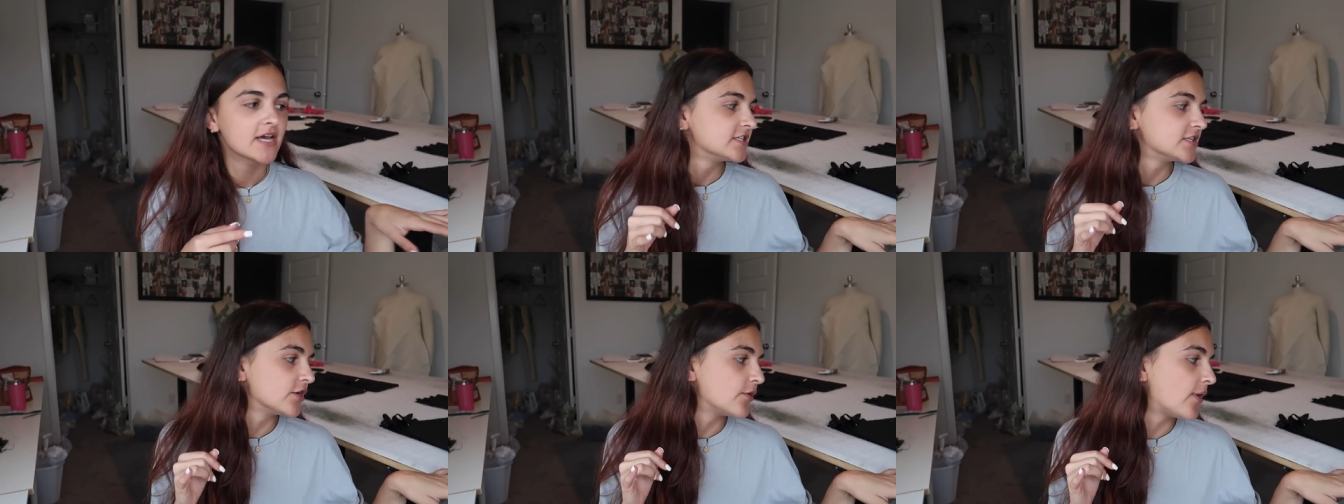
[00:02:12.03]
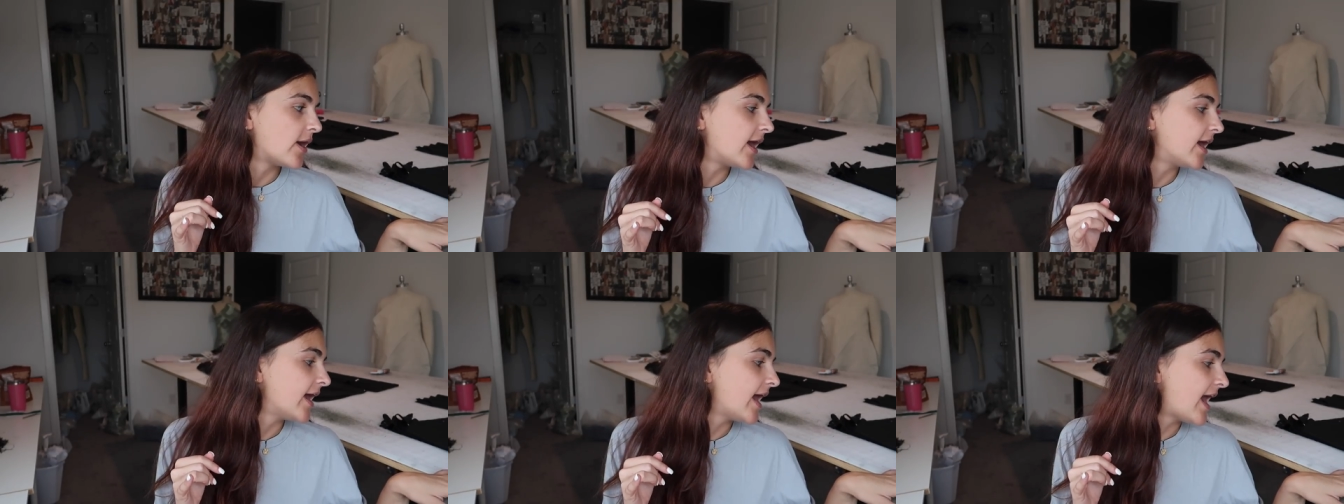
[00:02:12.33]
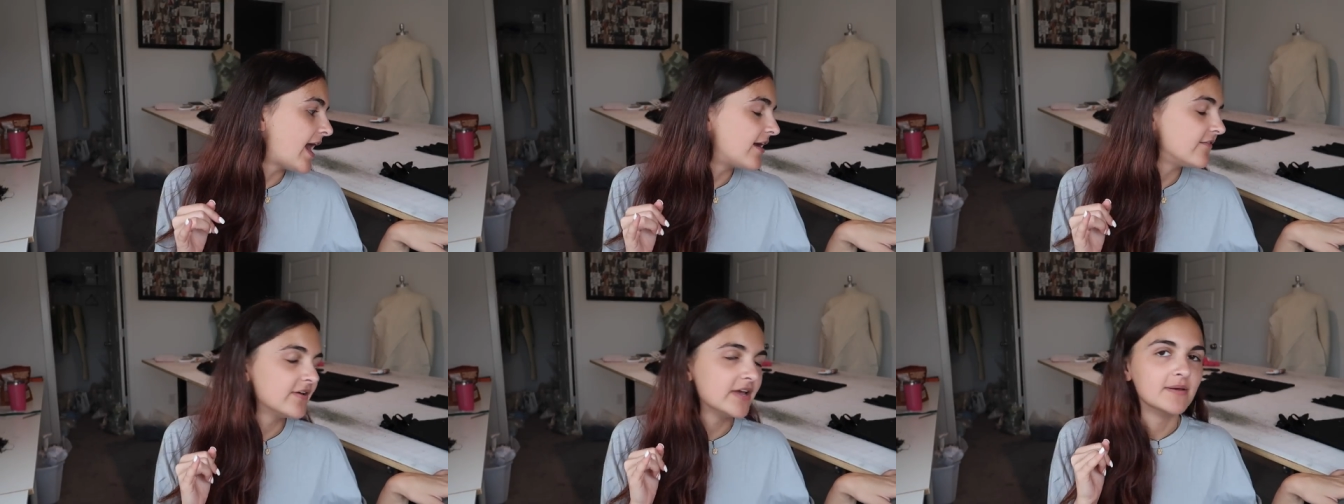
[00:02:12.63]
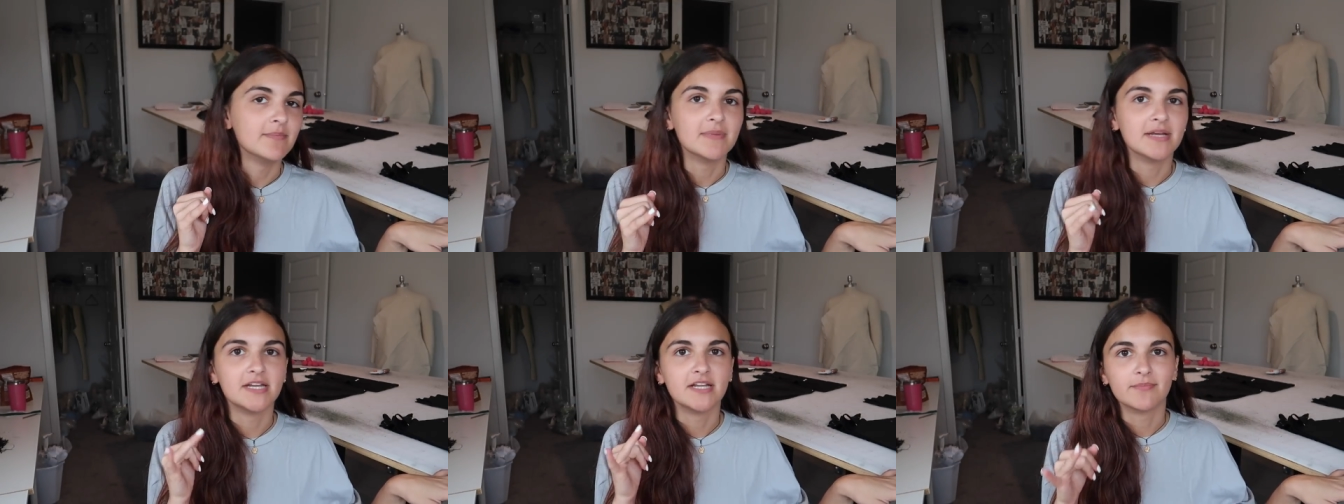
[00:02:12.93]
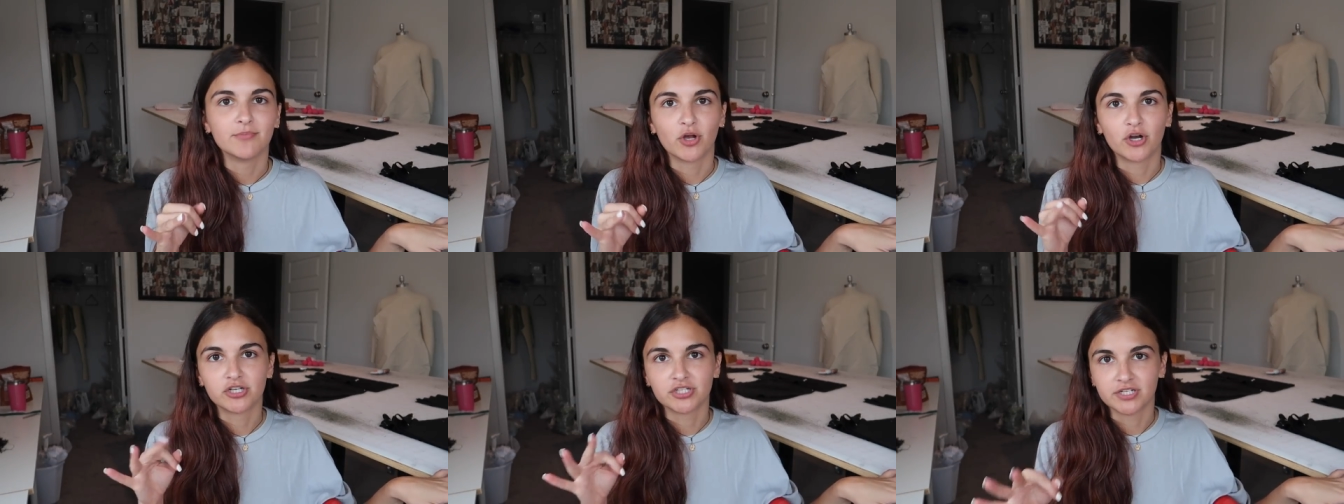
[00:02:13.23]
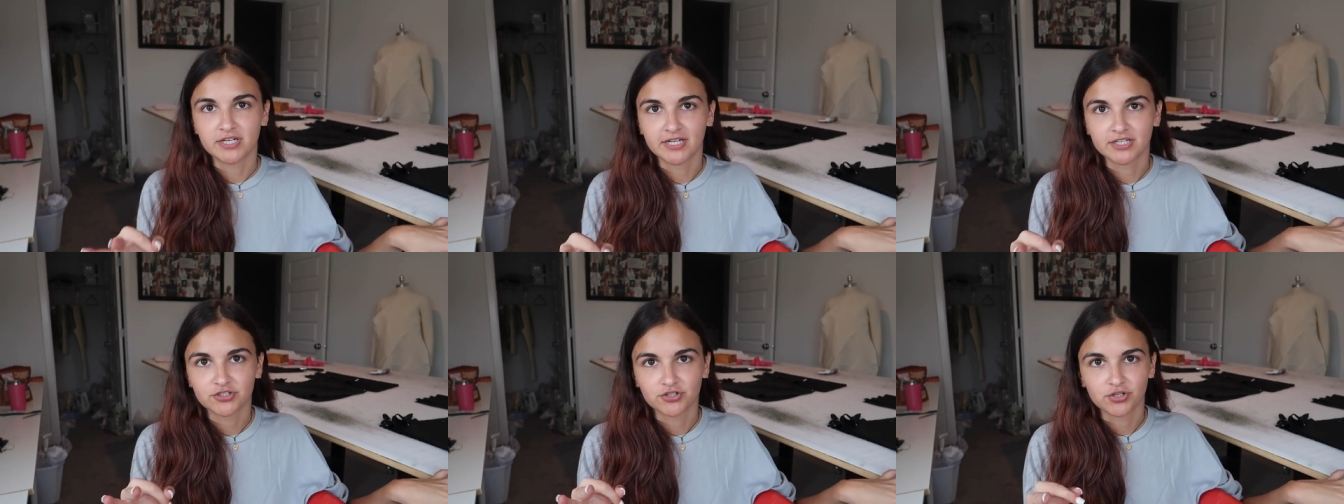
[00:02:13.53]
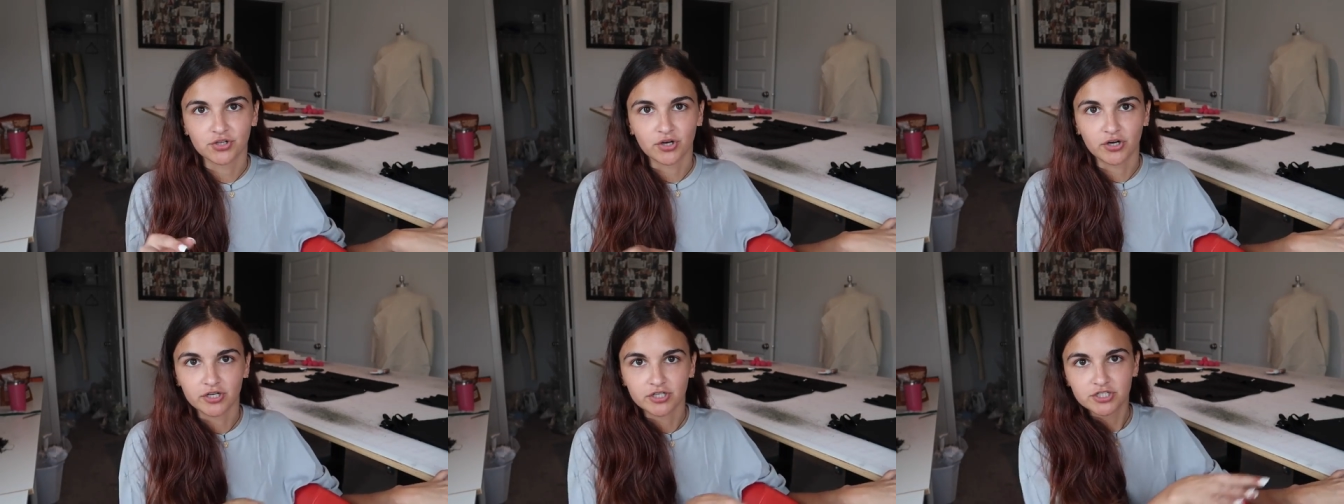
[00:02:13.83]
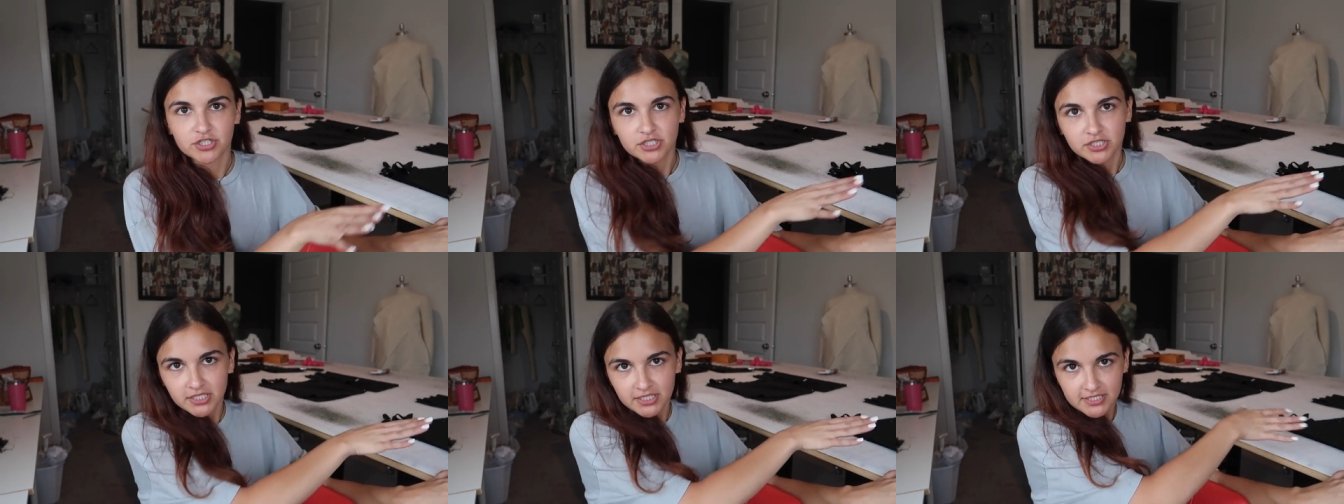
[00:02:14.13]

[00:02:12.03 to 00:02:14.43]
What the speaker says: So I have a medium large and extra large